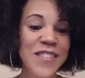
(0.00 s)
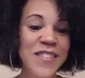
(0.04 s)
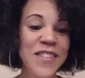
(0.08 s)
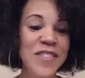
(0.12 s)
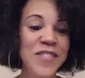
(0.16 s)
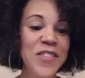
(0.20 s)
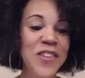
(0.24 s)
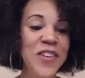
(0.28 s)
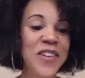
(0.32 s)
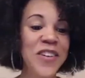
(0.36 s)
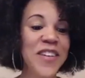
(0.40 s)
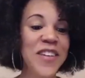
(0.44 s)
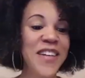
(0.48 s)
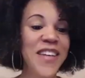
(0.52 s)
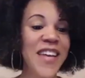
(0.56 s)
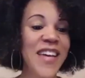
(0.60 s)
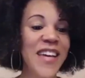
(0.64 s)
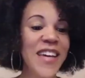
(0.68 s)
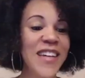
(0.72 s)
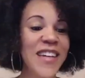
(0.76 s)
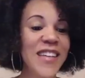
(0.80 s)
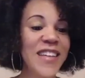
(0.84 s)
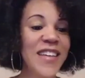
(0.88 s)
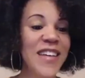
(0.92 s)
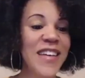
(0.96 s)
Did y'all hear
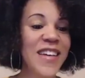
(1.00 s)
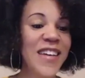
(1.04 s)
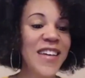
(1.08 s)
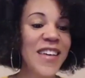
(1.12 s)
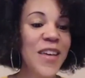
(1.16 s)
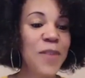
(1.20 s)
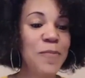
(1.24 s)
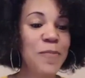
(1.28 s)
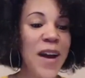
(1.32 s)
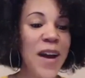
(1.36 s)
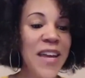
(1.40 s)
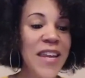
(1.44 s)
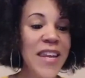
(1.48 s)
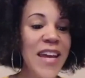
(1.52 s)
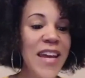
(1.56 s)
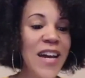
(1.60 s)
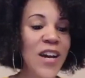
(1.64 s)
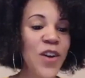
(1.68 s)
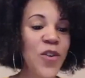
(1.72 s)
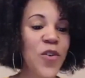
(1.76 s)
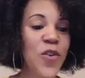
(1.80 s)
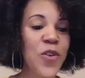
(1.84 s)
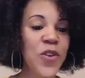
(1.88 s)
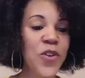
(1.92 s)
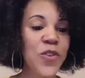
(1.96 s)
that? Yeah. He might not
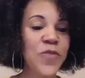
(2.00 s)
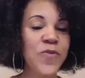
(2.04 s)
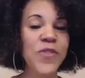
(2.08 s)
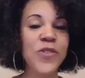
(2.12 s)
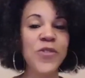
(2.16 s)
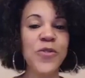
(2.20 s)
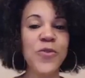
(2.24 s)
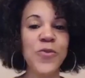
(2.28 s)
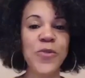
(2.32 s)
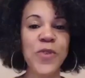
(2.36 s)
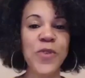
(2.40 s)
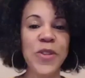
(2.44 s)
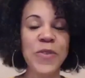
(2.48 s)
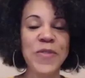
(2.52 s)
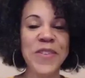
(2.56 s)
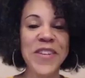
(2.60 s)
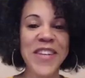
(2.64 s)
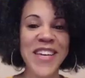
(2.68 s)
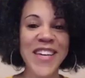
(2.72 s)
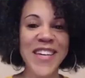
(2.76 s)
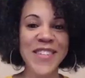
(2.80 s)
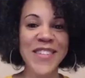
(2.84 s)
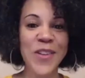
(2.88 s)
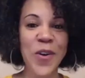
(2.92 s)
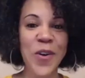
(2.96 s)
call you for two or three
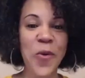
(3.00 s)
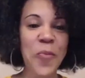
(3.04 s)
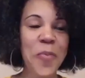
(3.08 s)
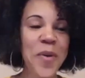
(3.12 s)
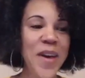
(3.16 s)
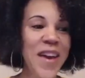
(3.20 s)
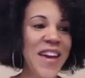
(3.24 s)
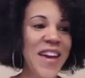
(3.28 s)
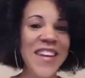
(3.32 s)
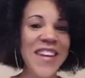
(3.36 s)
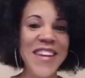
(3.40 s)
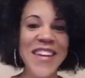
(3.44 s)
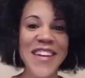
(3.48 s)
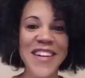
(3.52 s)
days. Don't panic.